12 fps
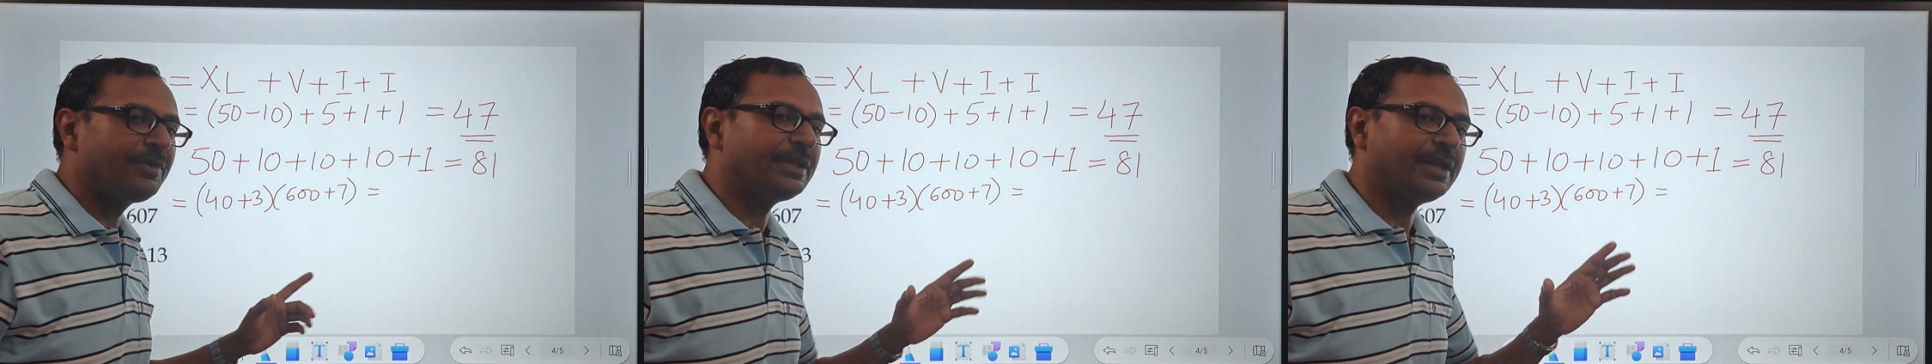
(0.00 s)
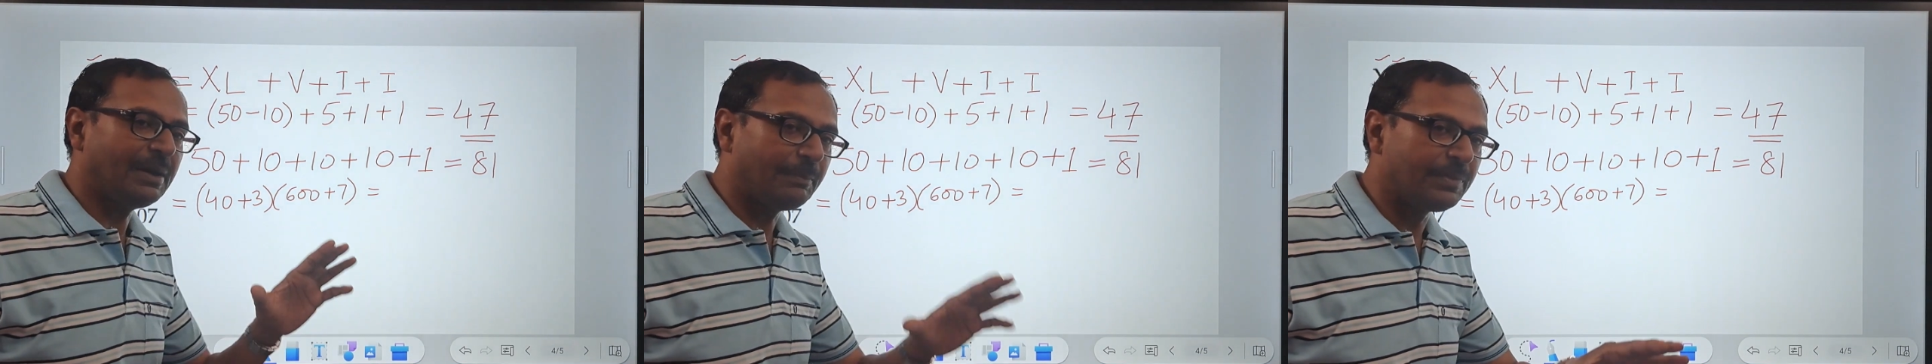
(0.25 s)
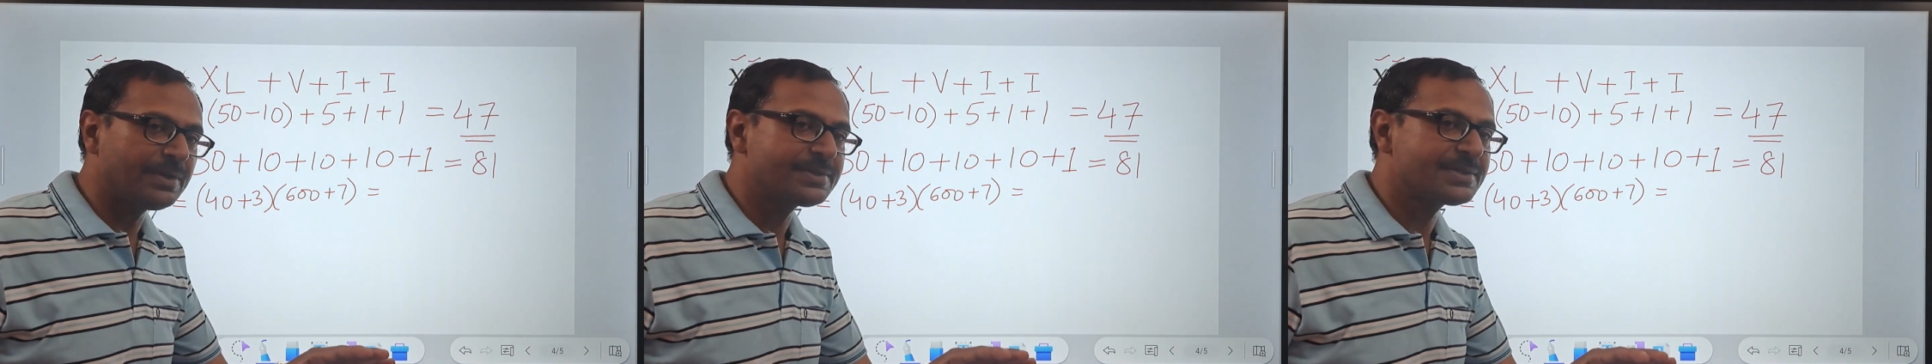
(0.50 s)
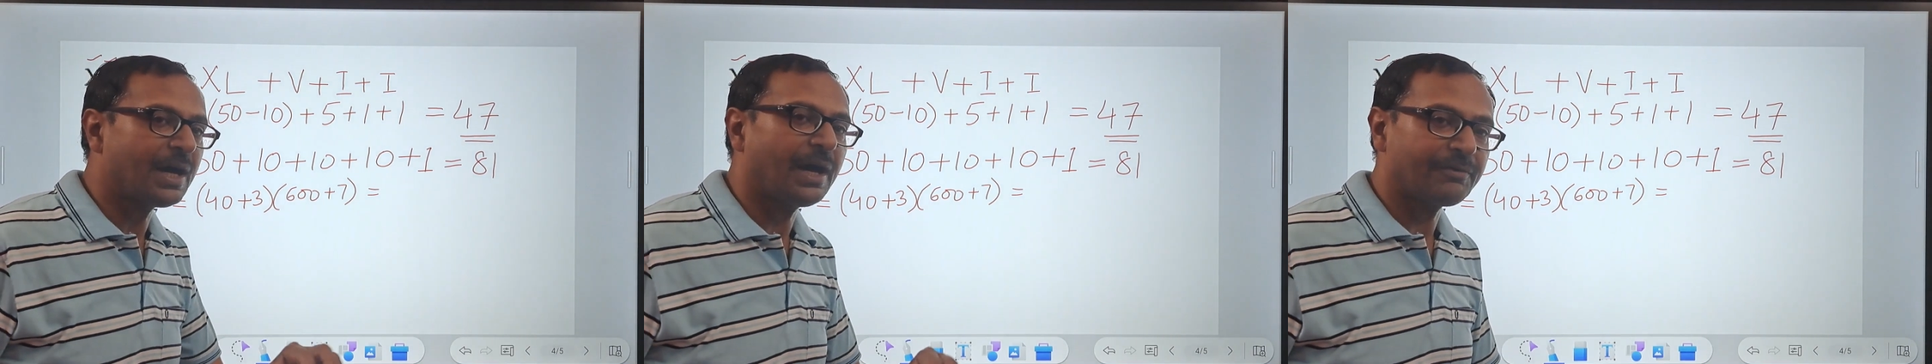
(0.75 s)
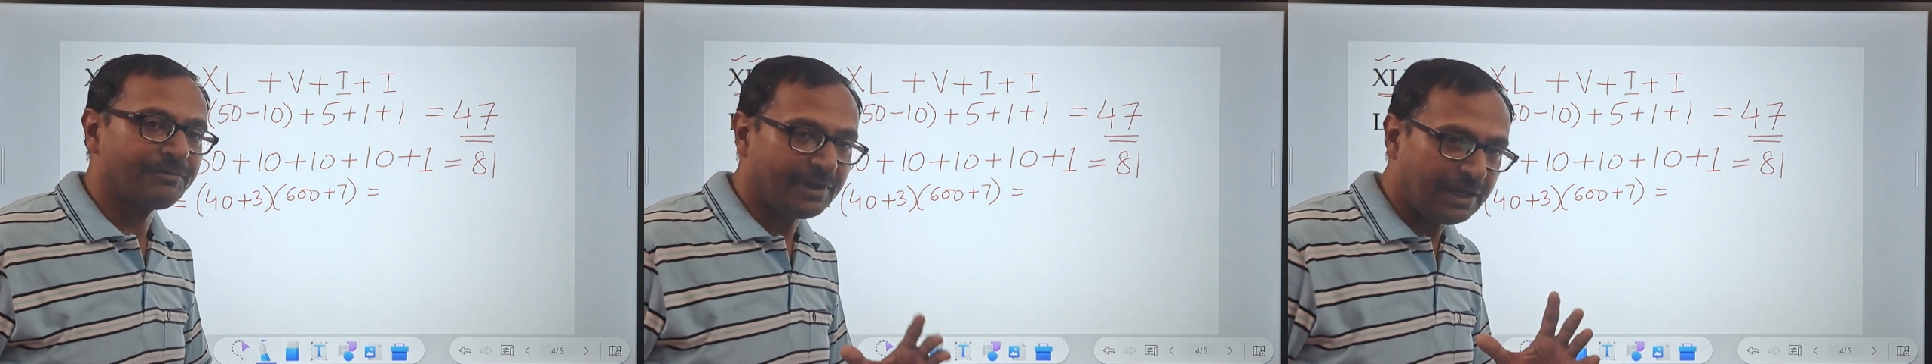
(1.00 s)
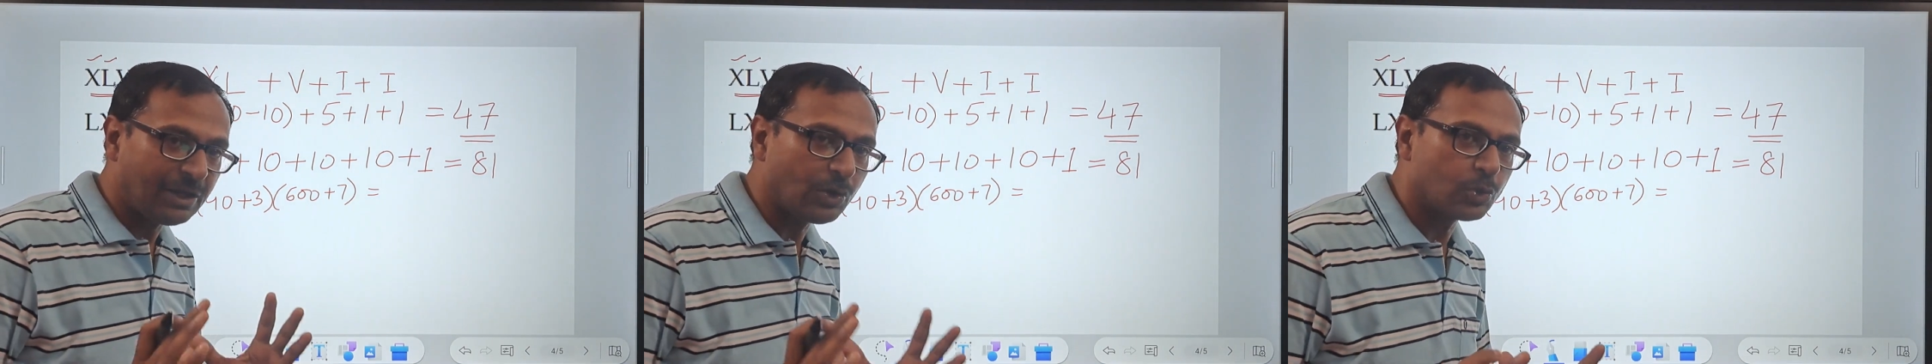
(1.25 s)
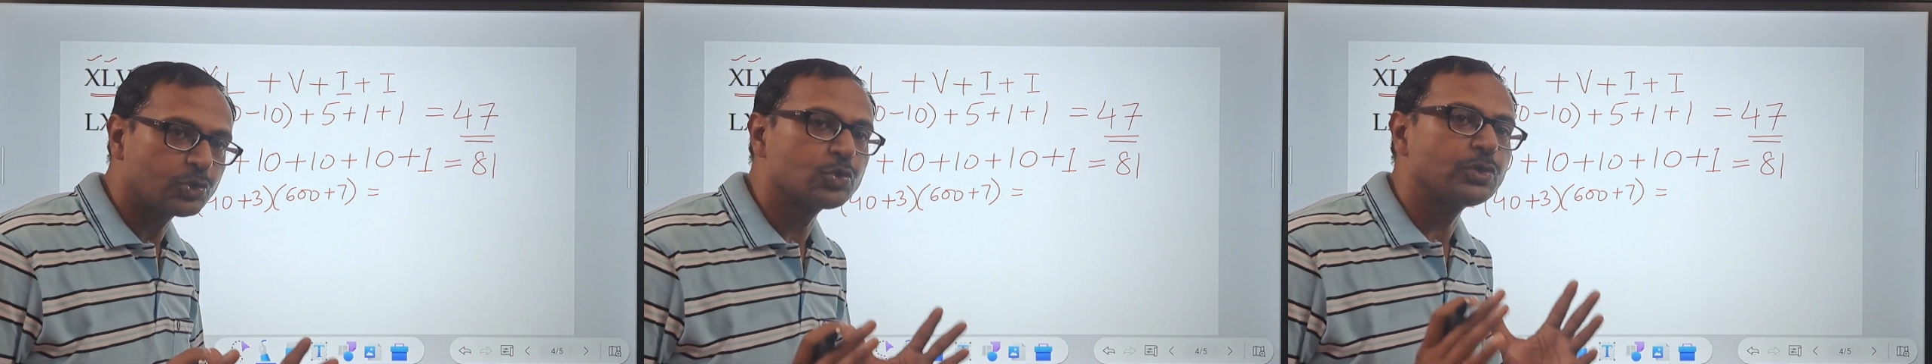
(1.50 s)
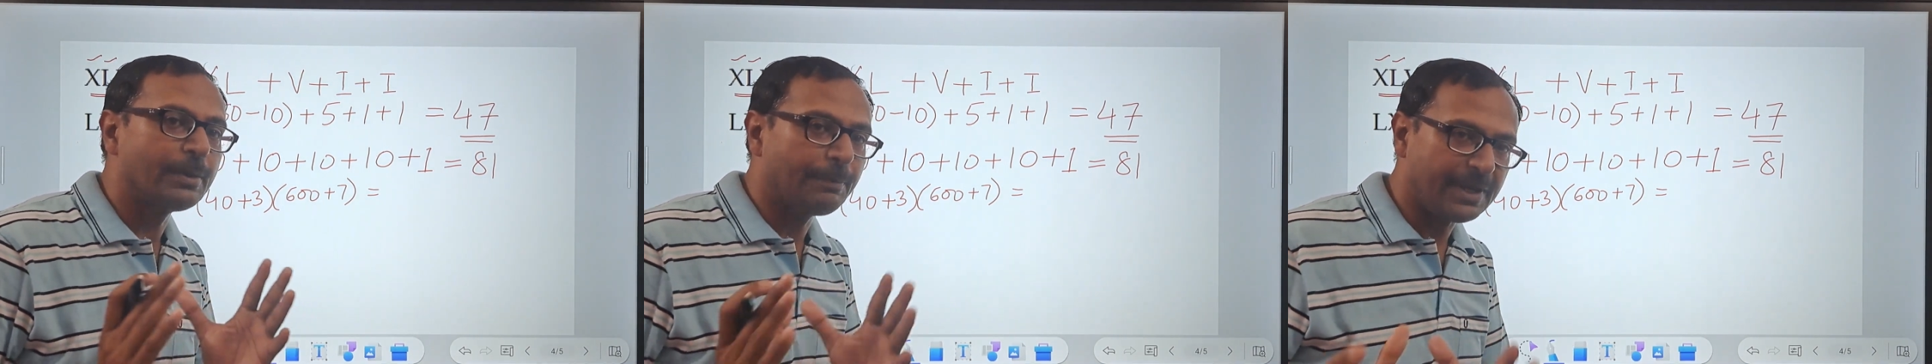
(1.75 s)
when the numbers are very close
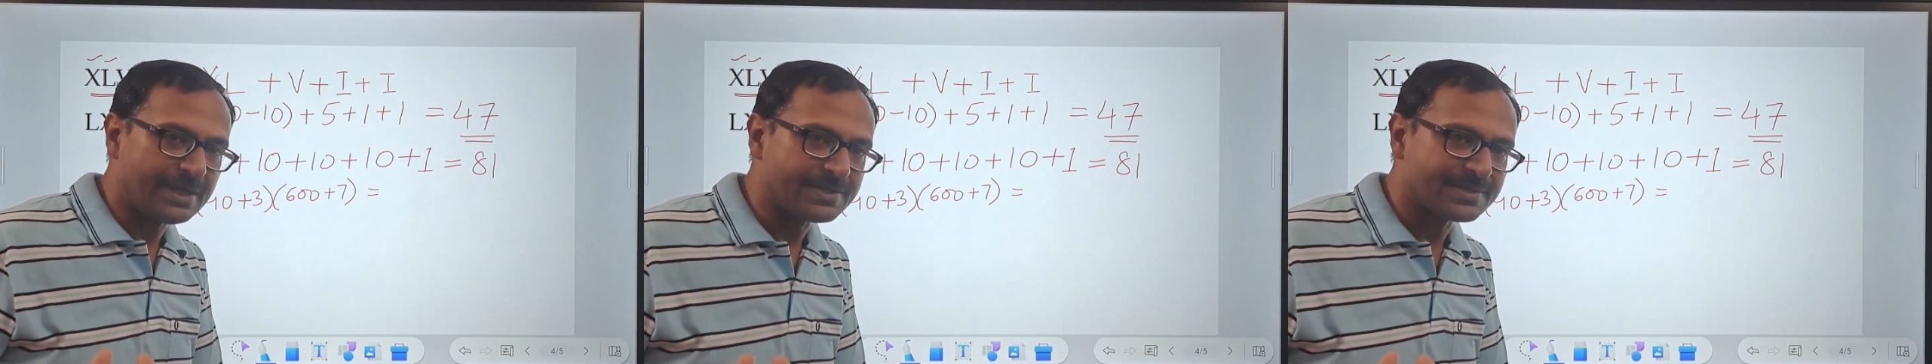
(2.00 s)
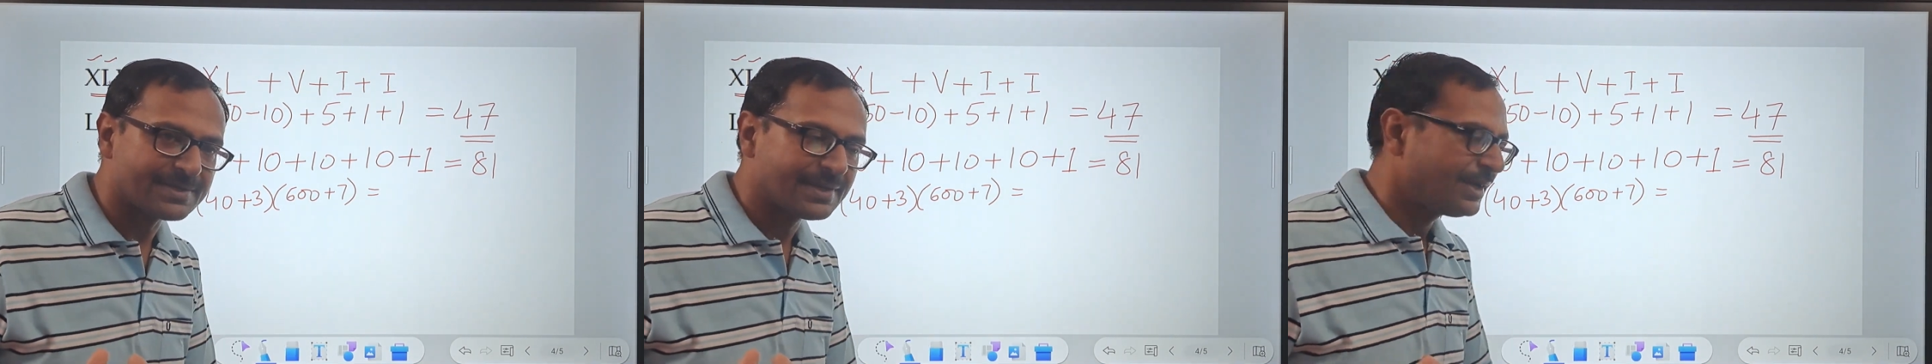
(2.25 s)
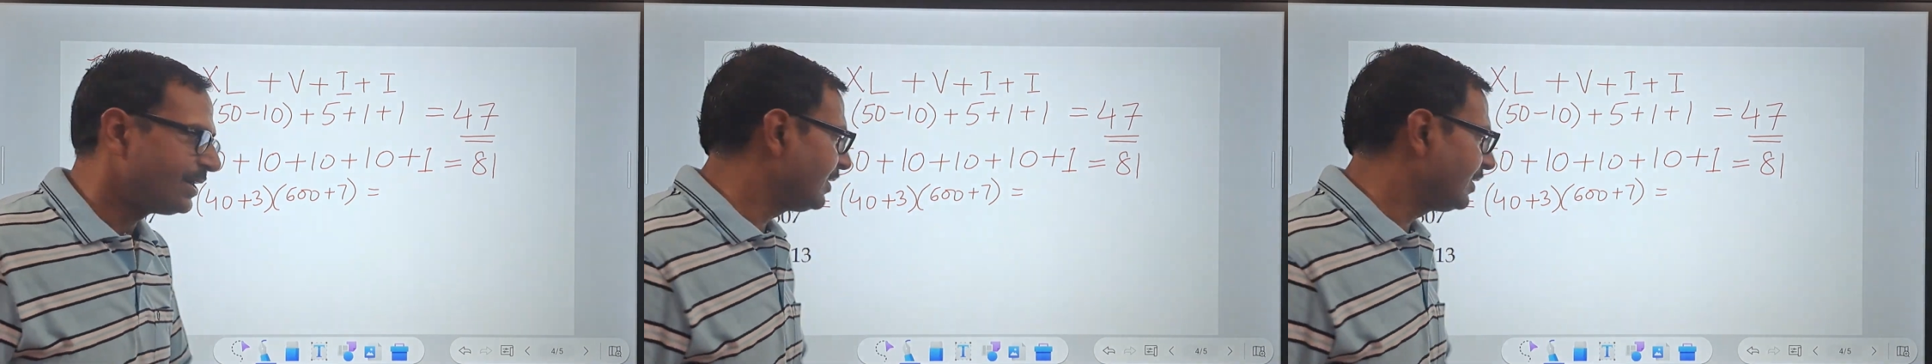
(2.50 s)
to the base.